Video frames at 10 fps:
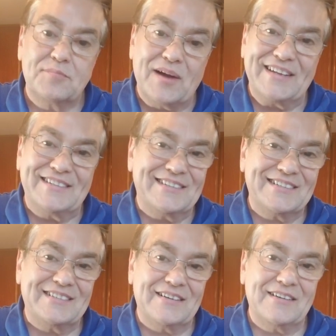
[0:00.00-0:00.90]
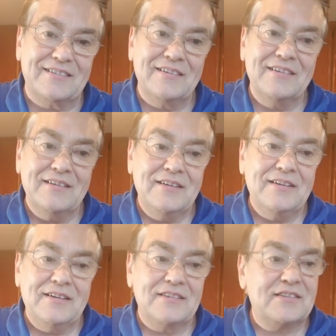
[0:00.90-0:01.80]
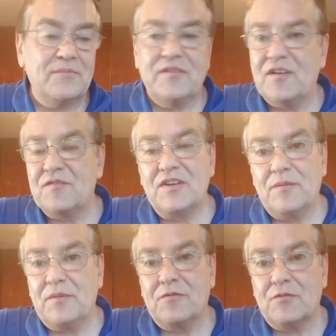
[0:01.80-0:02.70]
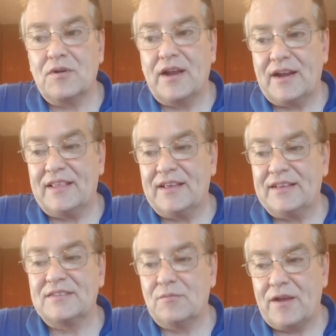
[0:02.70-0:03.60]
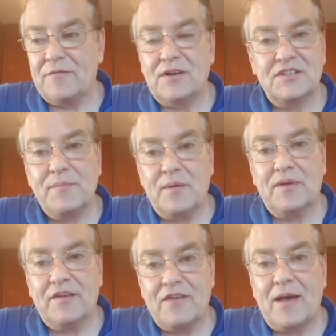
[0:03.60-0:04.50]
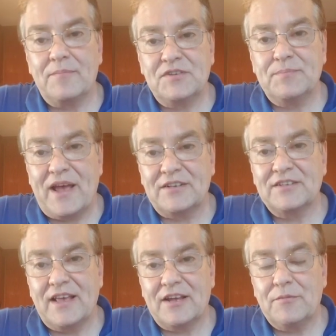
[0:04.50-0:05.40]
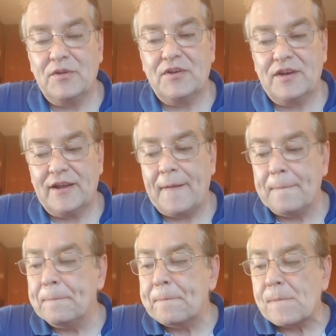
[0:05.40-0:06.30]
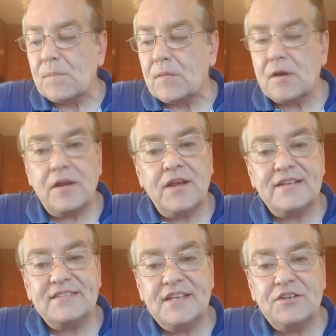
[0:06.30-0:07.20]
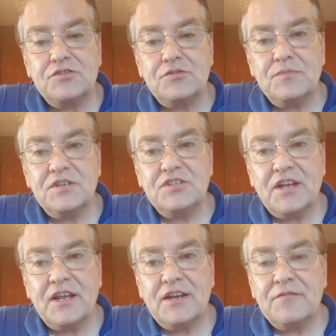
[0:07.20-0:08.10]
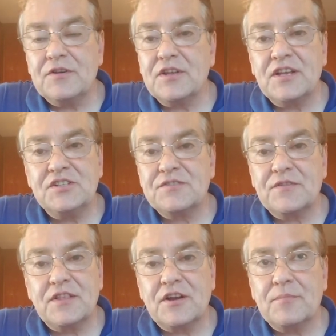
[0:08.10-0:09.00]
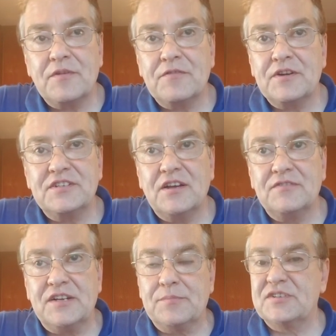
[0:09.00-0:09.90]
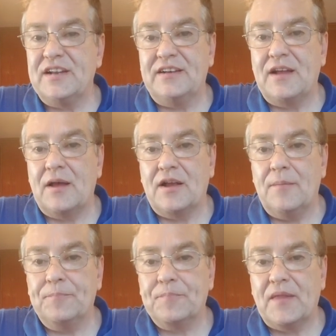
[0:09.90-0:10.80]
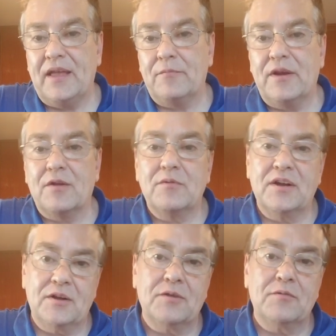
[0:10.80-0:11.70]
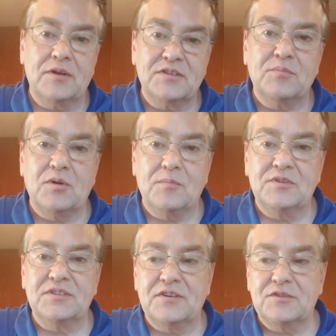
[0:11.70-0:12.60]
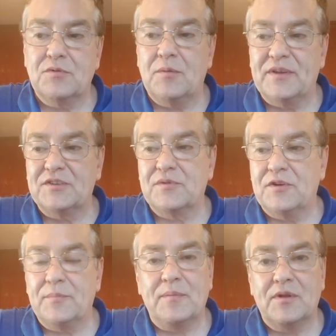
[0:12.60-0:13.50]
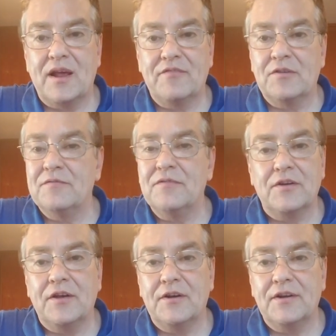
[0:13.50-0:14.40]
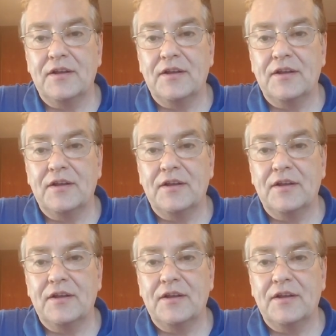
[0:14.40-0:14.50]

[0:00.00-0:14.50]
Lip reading: prices, because they're something we've never done before, and I think it's a way for us to be able to give back to that community. All right, you guys, thank you so much. And if you're looking just for therapy for yourself, deeperstate.com. And we are going to run some promos there as well, because we know people are having a very hard